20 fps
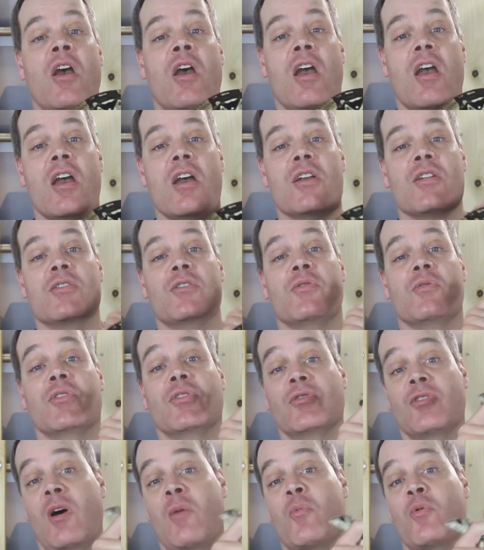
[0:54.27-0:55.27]
And the
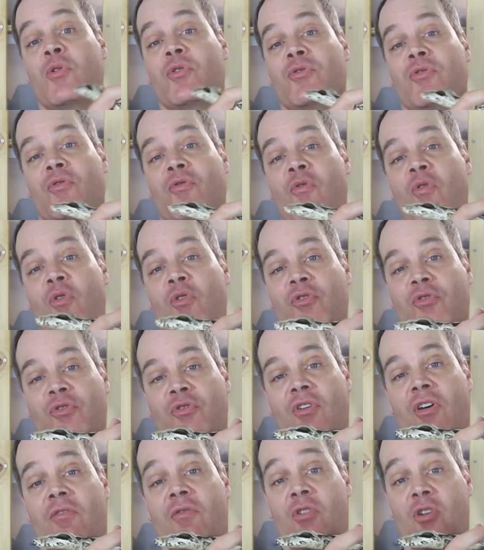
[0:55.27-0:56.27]
summer is, of
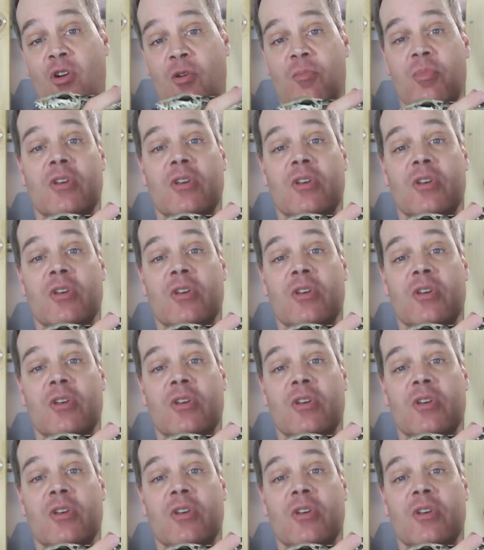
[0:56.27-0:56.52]
course, a very